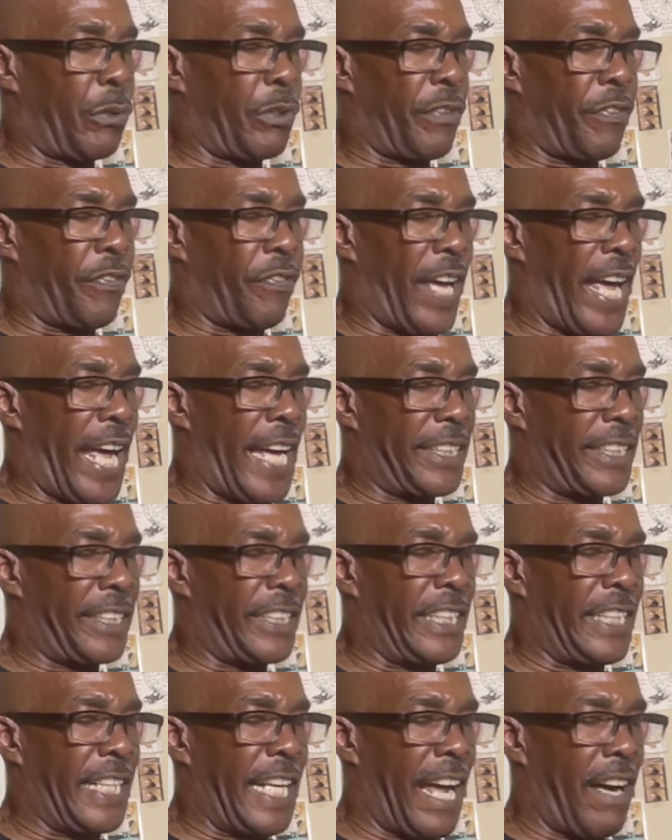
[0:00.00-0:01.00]
fact
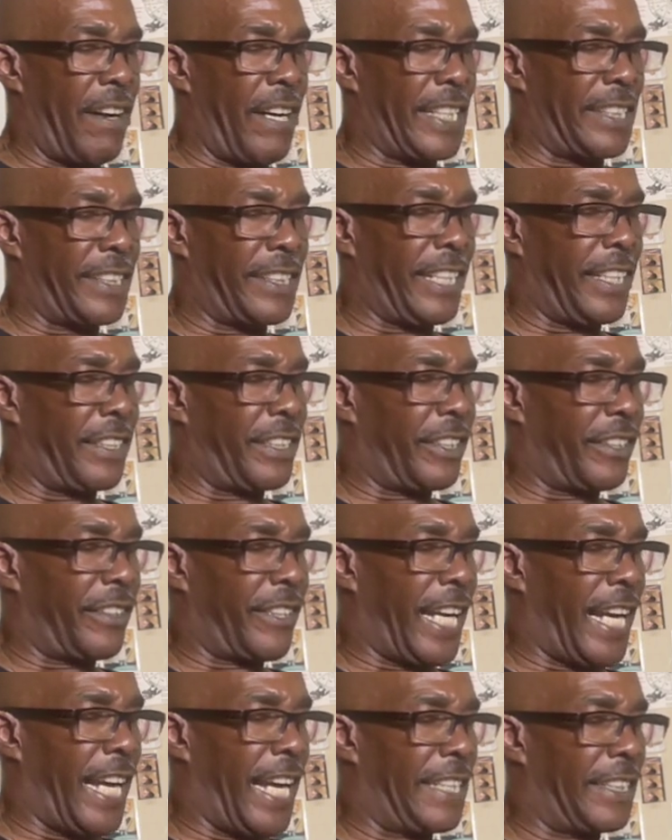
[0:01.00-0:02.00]
she now has death in her
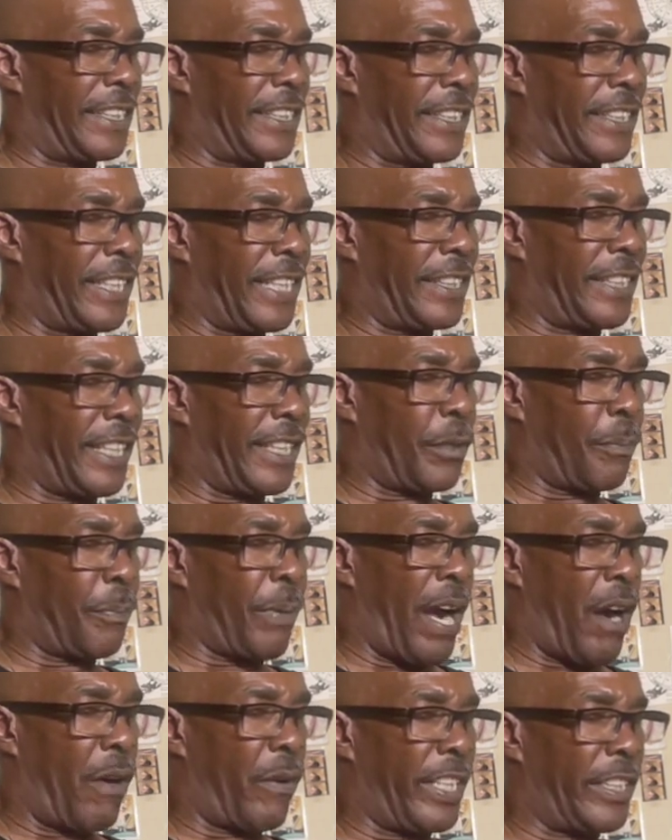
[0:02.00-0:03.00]
hands suggests that the
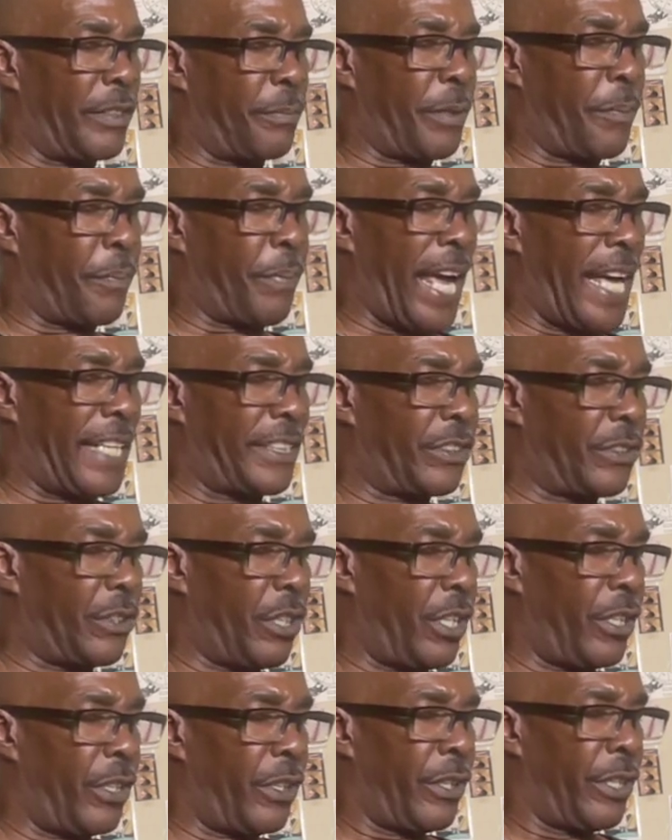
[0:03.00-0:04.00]
power has been passed to
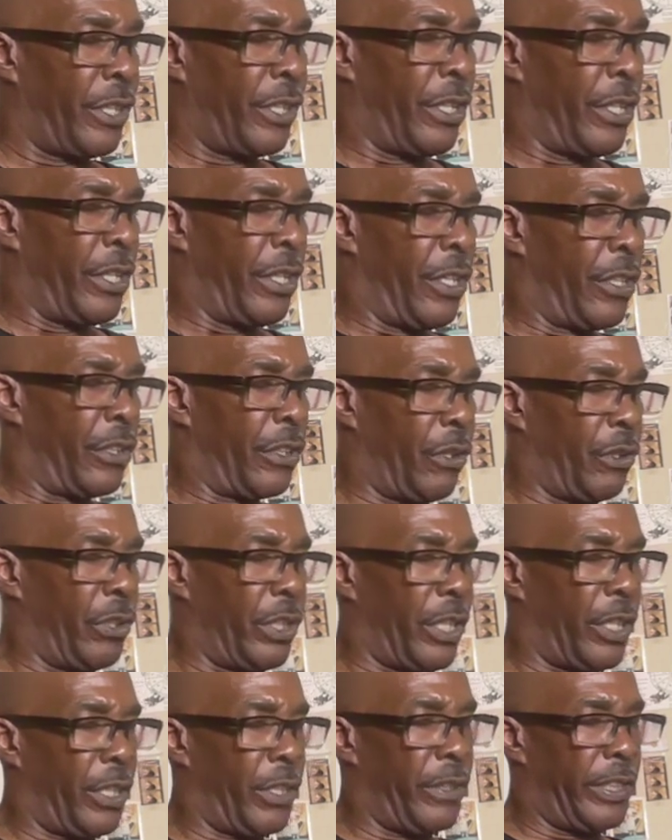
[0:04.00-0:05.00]
her. Though the
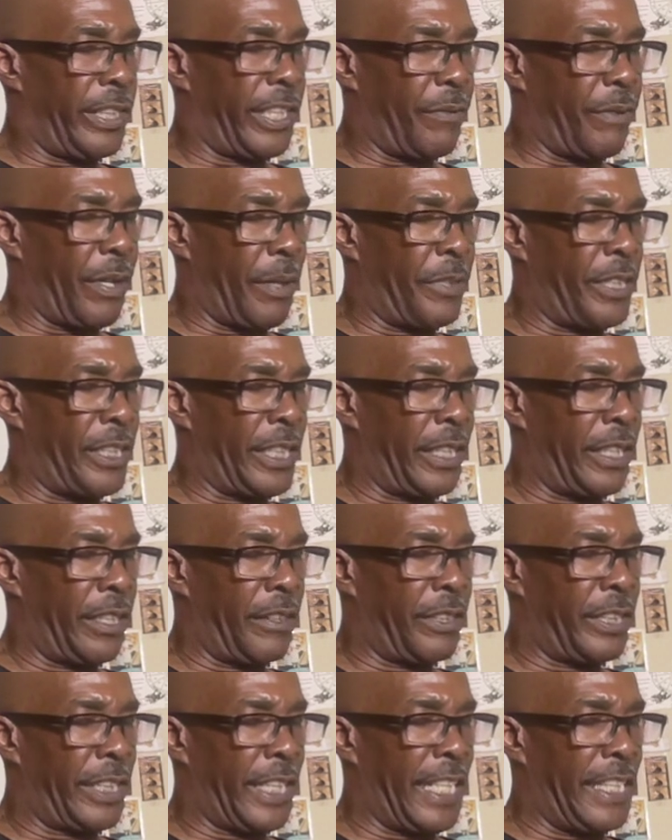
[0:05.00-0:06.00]
urn can represent
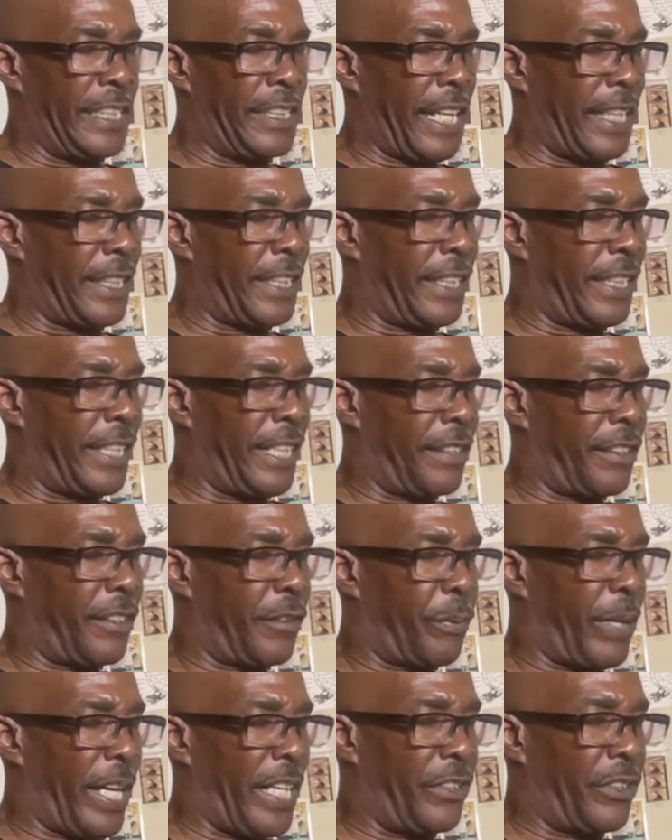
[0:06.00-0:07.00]
other things like the death
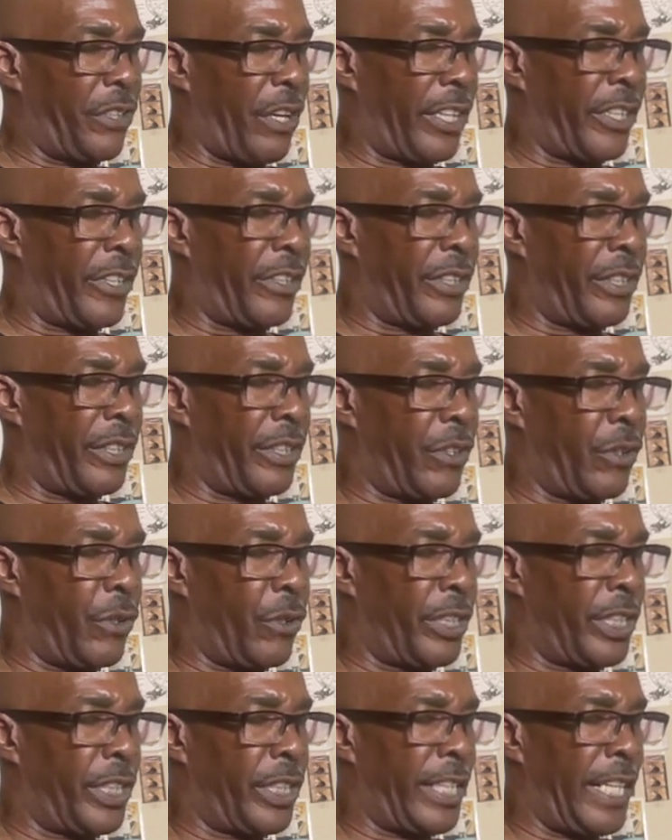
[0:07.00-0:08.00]
of patriarchy
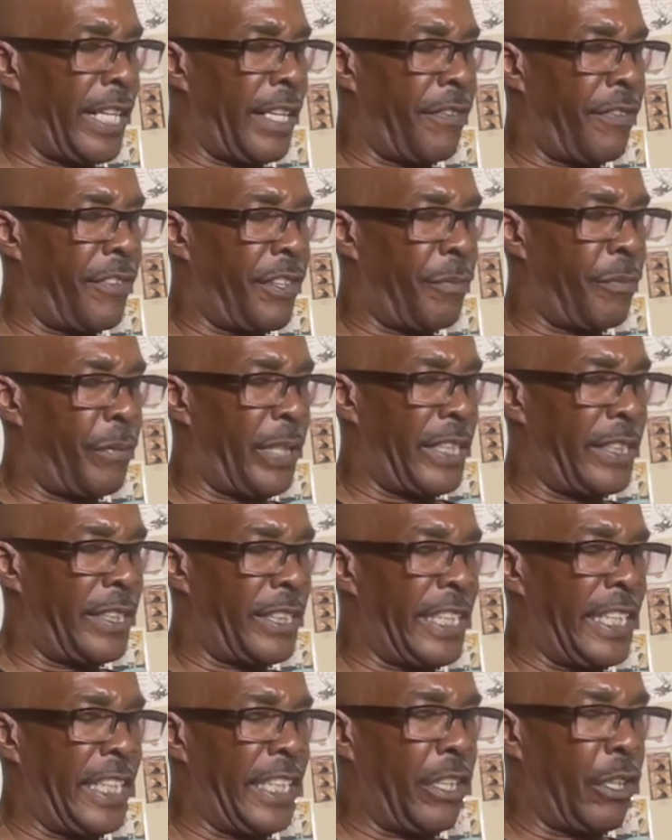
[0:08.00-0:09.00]
or the death of men's
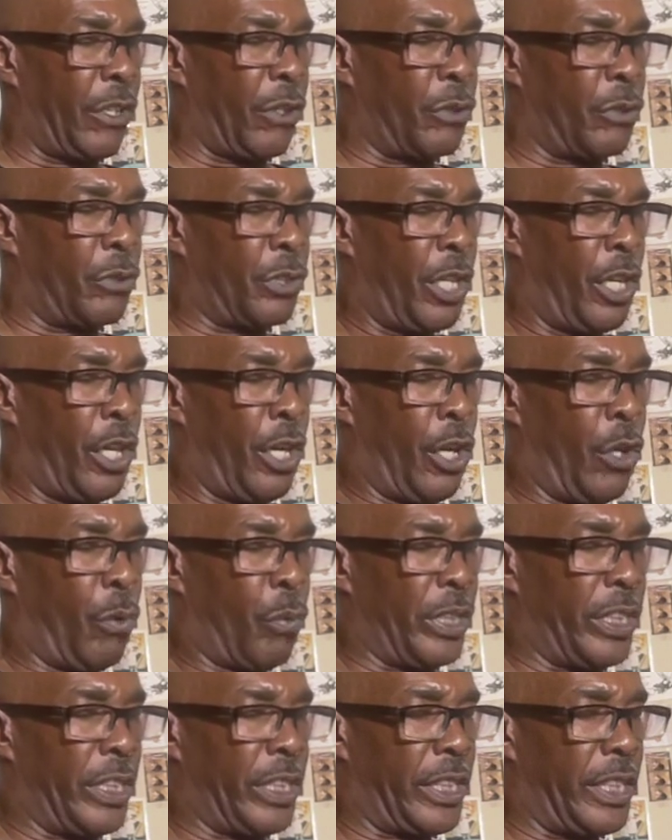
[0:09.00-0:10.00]
egos,
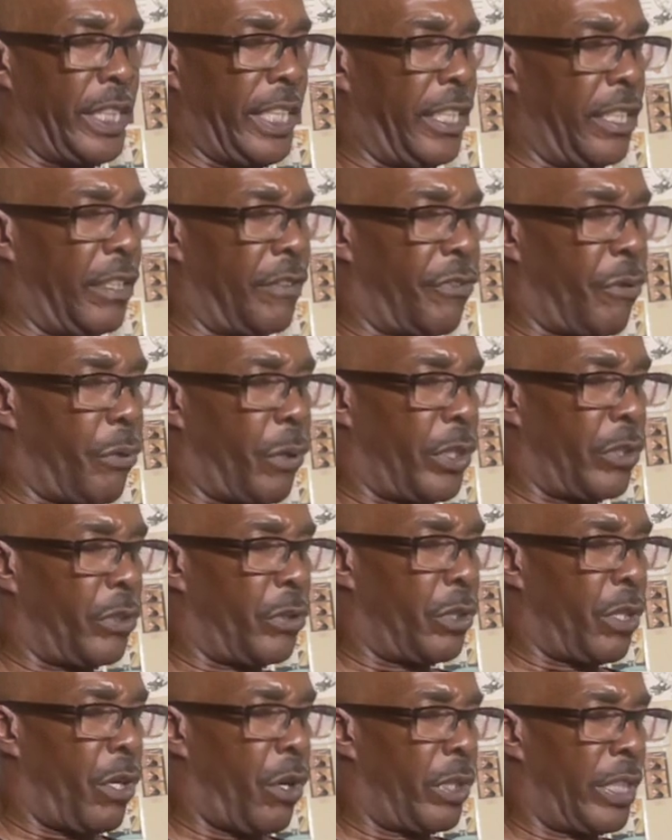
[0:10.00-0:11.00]
which is needed for a
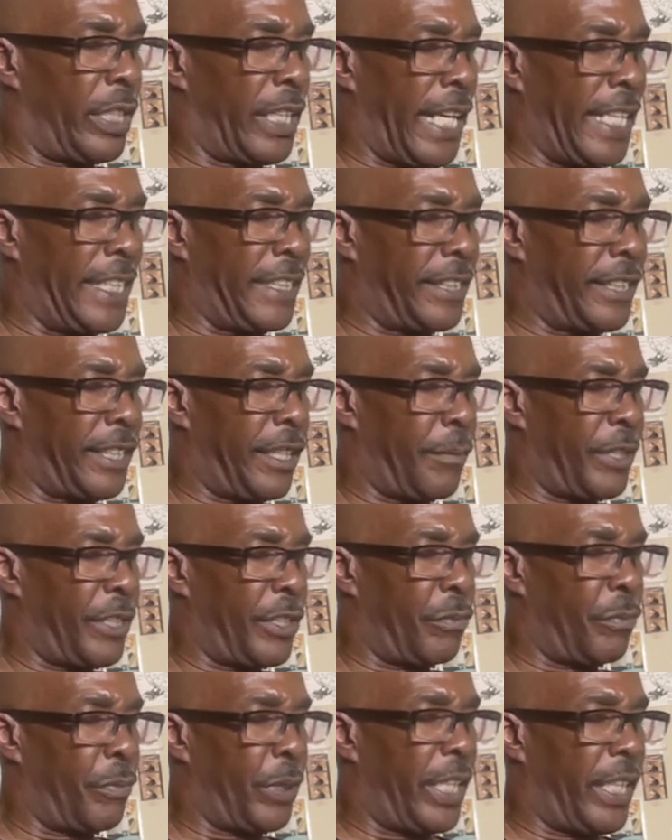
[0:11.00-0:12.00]
new golden age to come
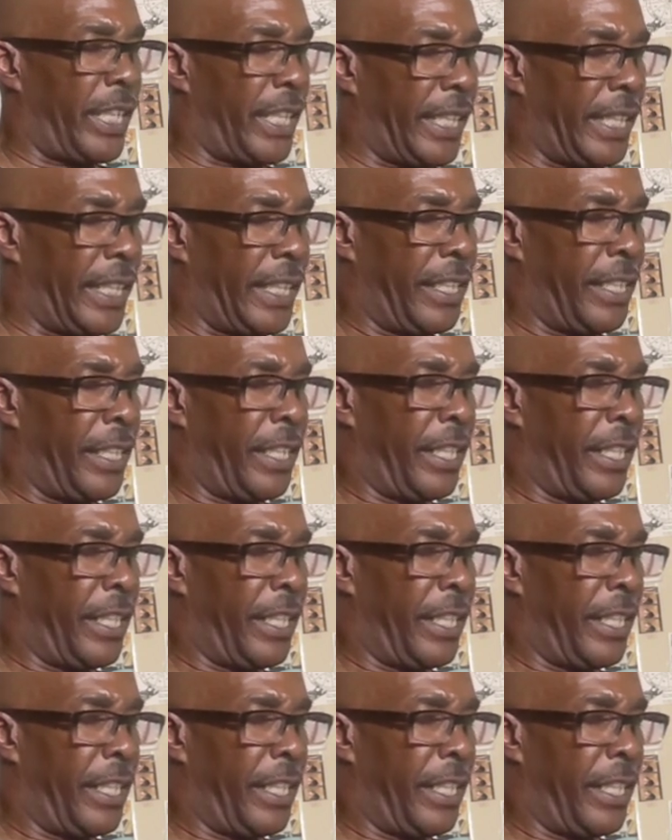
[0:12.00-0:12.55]
into being,